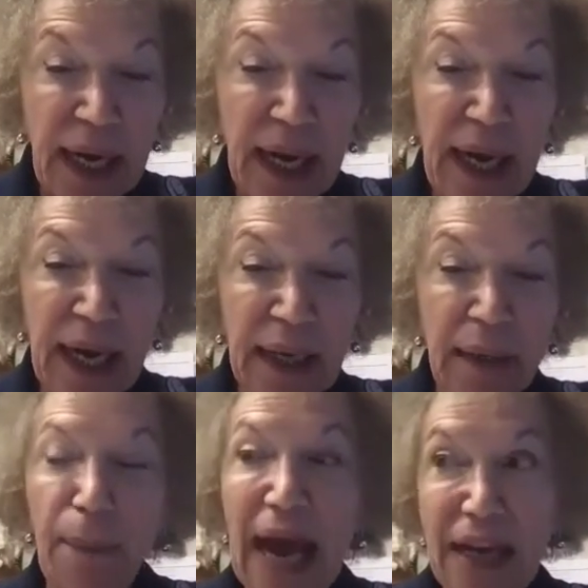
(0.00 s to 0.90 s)

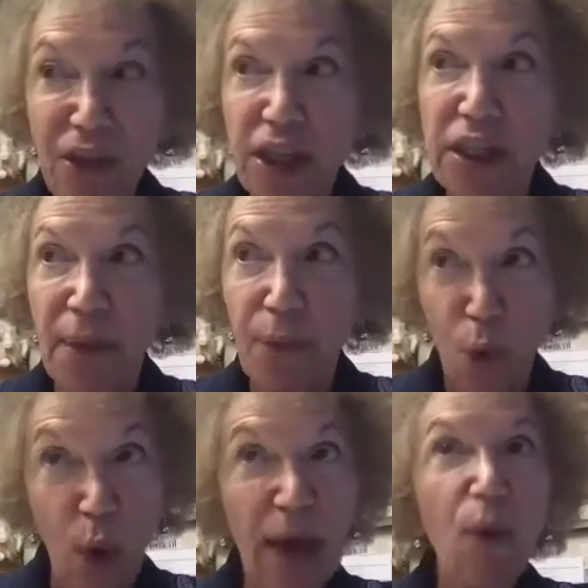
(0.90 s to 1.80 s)
and matches up
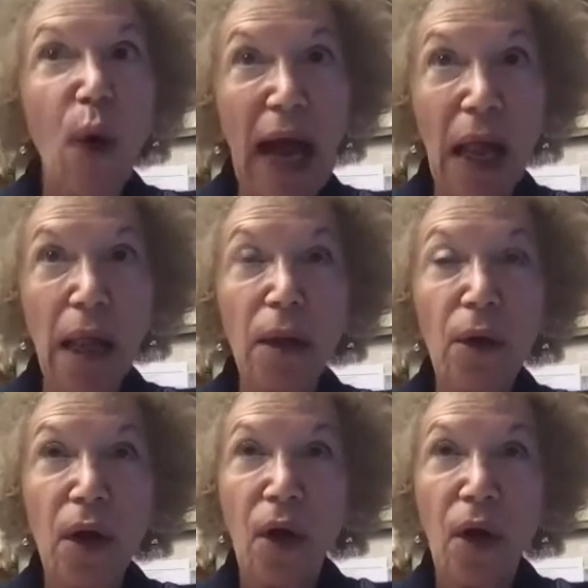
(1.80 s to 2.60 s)
quite well